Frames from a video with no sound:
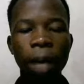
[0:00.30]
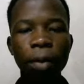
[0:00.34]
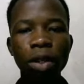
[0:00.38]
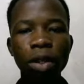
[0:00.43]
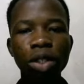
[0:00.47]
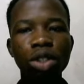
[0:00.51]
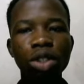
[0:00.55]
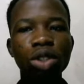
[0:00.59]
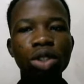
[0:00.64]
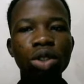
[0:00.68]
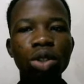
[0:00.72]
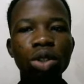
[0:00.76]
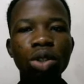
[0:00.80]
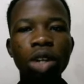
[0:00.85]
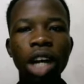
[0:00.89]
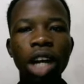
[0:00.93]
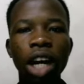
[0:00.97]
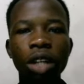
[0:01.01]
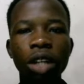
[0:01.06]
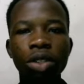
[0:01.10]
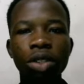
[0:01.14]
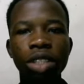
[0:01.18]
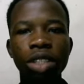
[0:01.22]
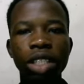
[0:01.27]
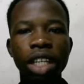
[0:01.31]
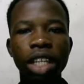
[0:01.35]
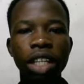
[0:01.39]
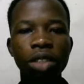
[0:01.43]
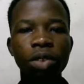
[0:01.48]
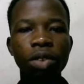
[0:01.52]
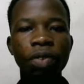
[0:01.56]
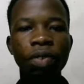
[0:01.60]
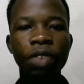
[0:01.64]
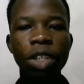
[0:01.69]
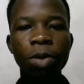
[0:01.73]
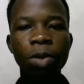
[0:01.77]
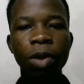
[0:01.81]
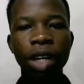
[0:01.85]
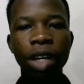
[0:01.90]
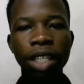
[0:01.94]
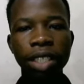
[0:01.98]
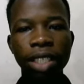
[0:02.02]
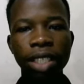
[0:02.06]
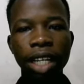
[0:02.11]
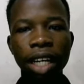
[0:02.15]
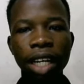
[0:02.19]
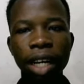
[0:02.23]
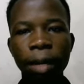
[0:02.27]
I'm going to show you how to schedule Facebook
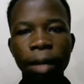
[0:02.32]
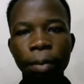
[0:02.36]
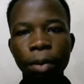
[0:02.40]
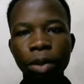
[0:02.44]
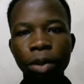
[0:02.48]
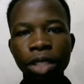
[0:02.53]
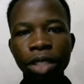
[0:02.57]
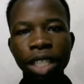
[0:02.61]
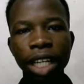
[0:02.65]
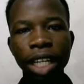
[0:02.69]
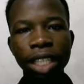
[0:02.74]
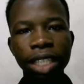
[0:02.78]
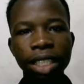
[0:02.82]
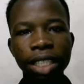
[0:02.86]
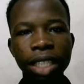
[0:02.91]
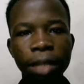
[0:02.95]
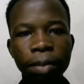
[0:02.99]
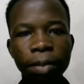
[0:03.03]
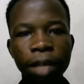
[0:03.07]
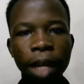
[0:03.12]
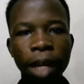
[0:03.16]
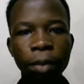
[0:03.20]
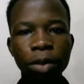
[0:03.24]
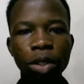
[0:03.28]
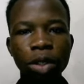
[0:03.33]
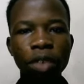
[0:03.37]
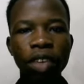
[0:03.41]
and Instagram posts at the same time.